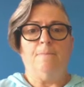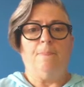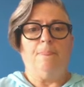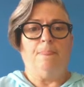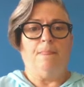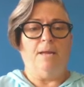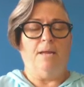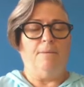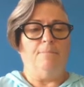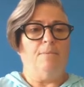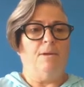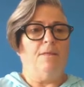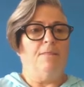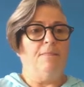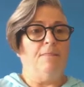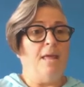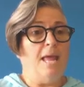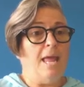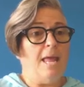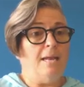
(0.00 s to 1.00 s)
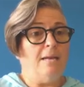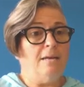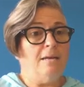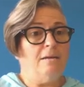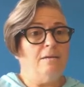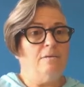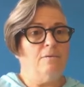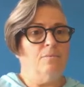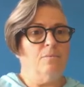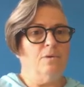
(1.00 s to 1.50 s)
Right?
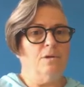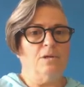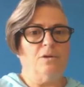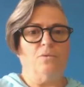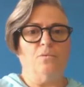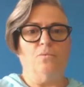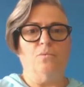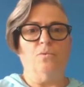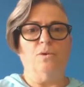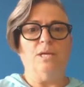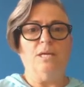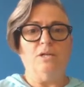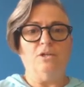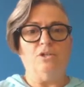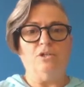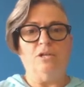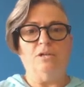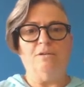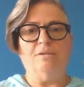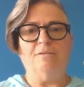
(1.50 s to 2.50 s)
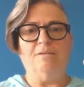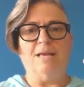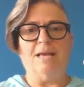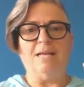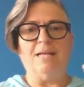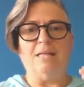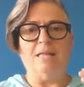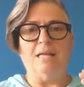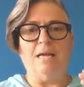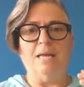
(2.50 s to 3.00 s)
Then we're going to reach
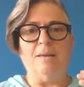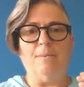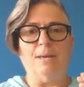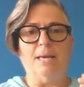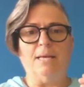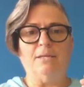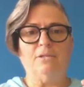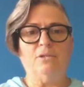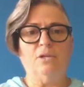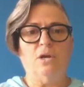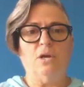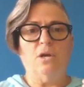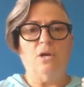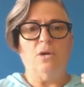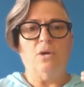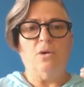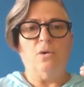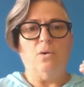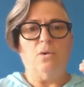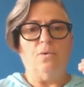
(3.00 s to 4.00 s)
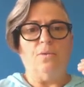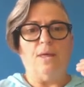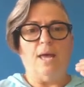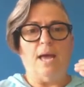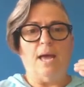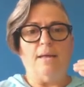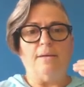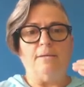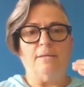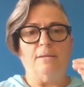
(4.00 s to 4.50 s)
that climax, or
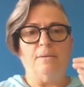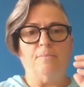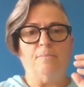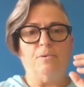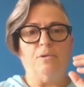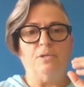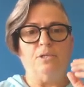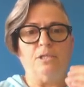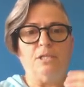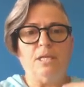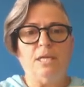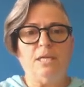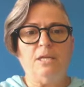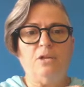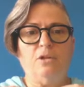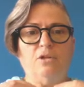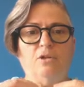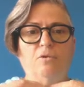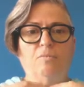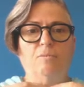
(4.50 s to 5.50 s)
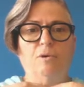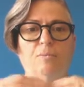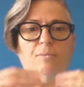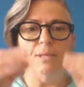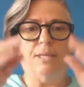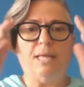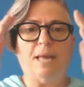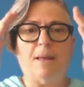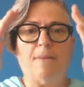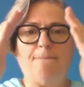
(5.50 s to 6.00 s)
that particular
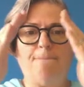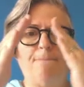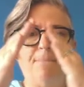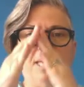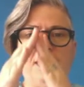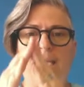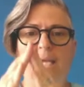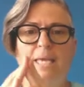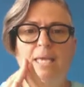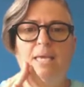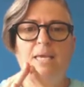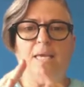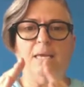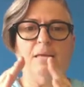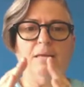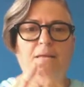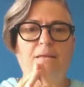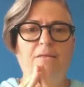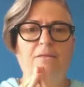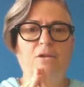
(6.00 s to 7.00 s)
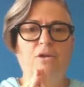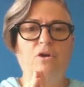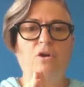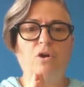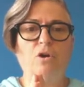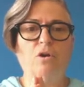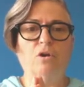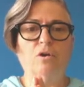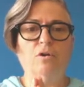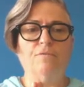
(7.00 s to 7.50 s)
moment, that peak in the
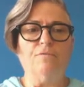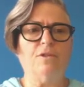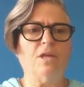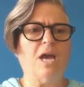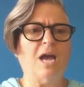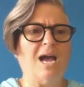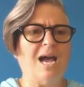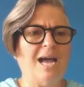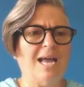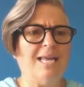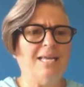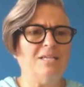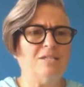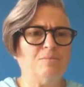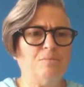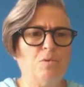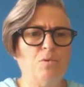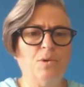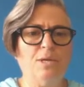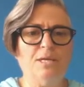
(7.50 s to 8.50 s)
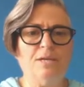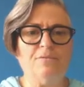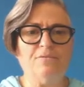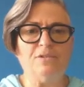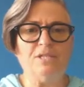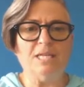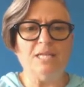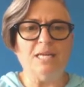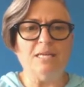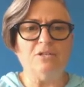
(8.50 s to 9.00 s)
curve, the highest point
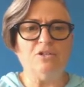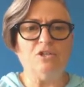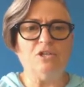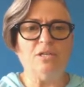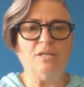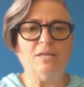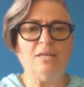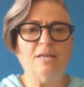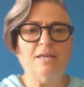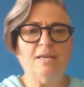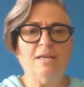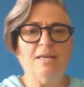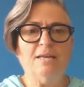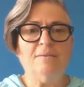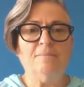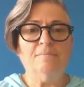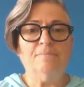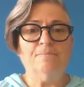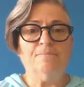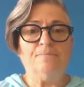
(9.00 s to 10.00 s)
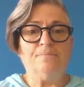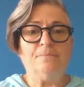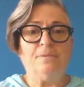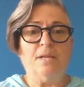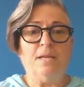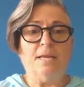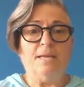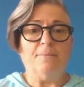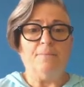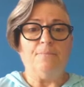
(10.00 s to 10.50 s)
of tension.
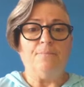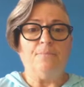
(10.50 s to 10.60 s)
Right?